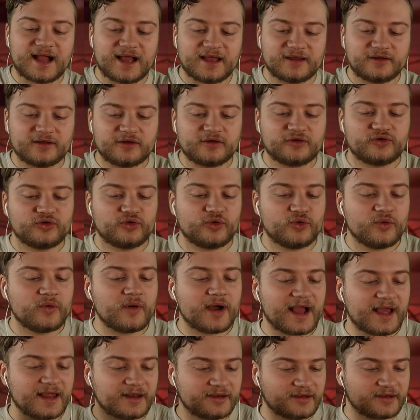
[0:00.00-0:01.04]
add to
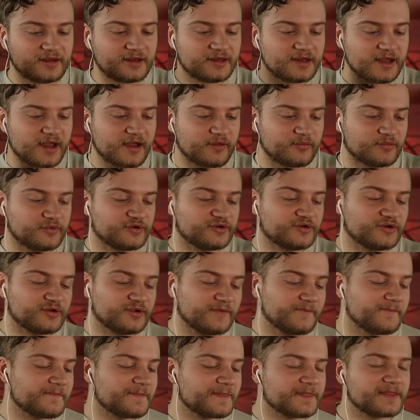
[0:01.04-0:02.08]
and adapt.
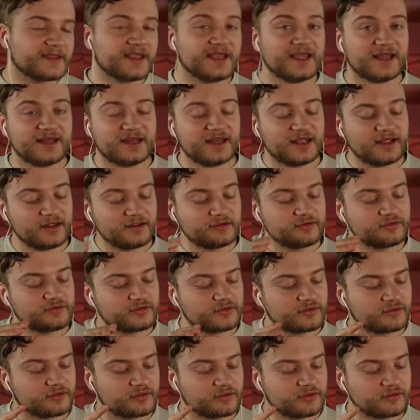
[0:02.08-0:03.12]
In
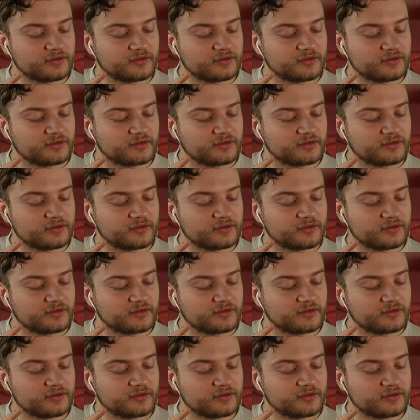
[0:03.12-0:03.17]
his